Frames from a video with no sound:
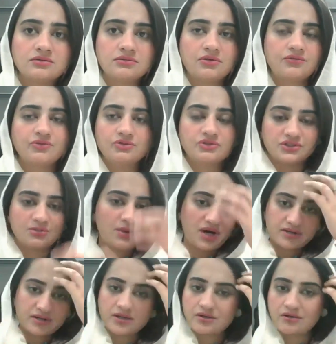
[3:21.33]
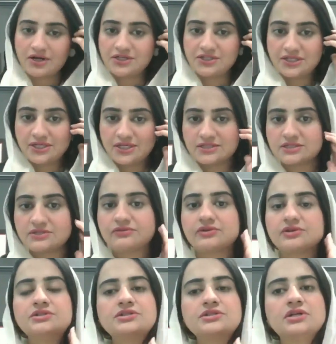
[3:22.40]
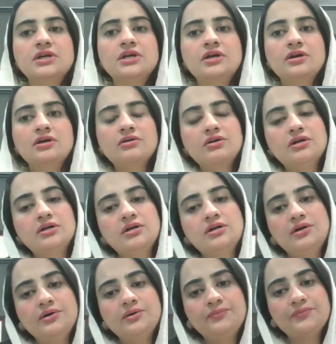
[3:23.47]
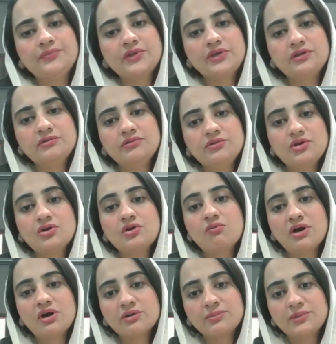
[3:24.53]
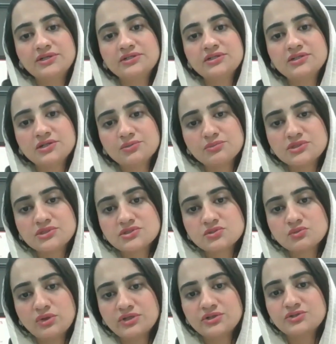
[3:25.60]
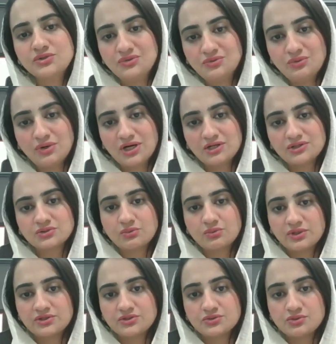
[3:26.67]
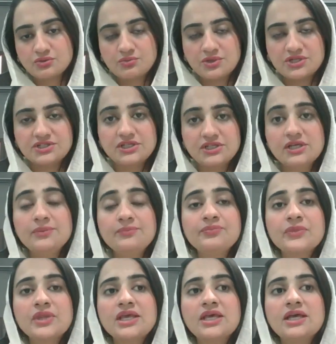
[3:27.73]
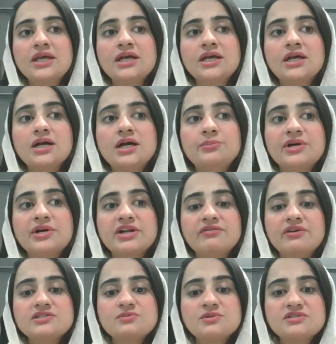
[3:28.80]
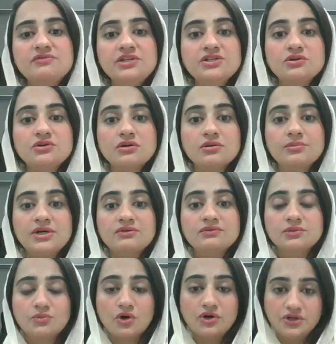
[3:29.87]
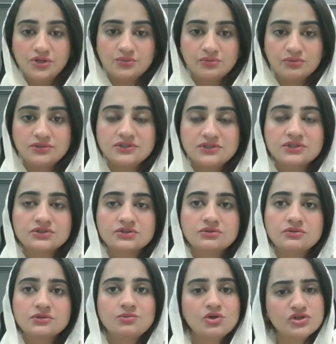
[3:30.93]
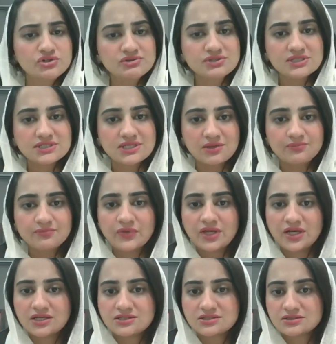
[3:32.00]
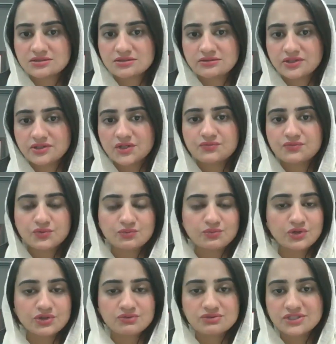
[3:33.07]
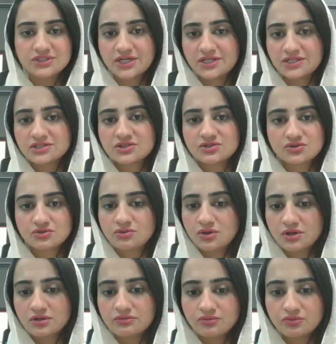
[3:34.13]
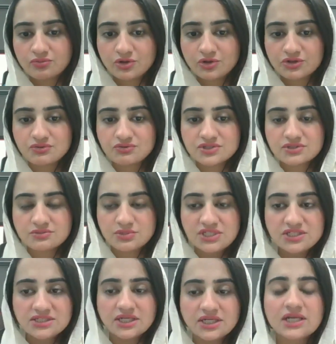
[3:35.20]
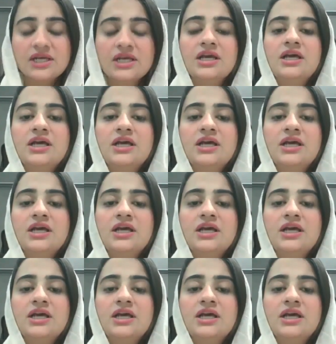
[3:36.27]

of course, the marking criteria is different. Your requirement determines whether to do IELTS or whether to do PTE. But if I specifically talk about the modules, so the modules are same as there are four modules in IELTS, so are four modules in PTE.